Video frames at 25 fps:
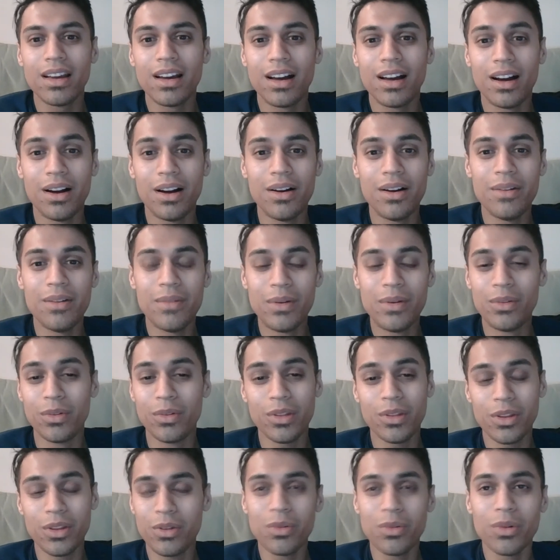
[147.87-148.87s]
It was
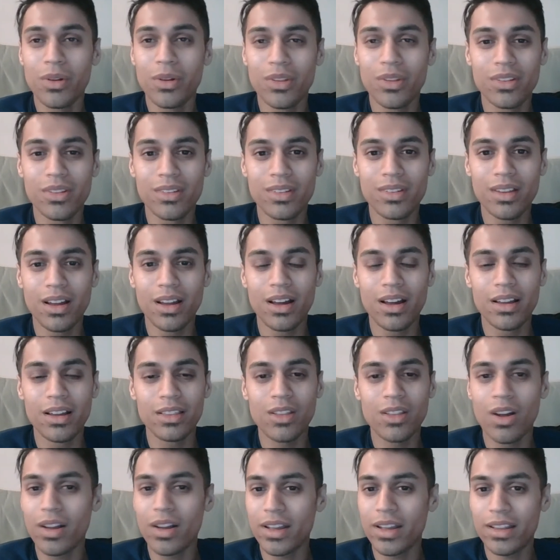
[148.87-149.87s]
really cool because I
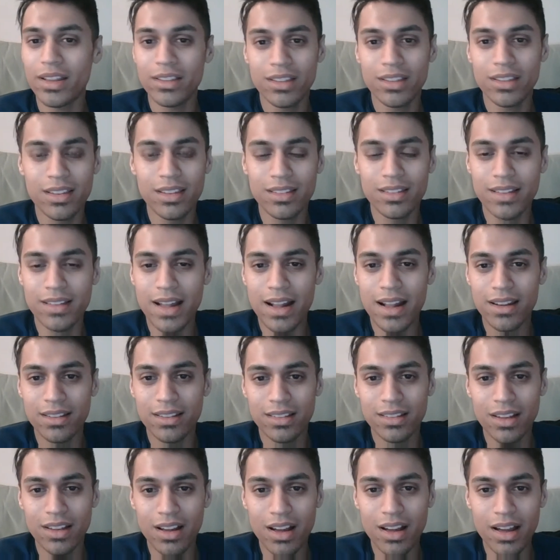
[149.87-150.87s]
log into the
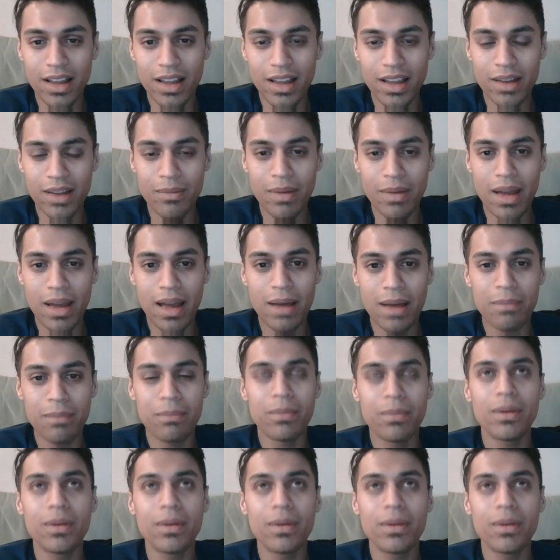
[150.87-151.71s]
Status.im app,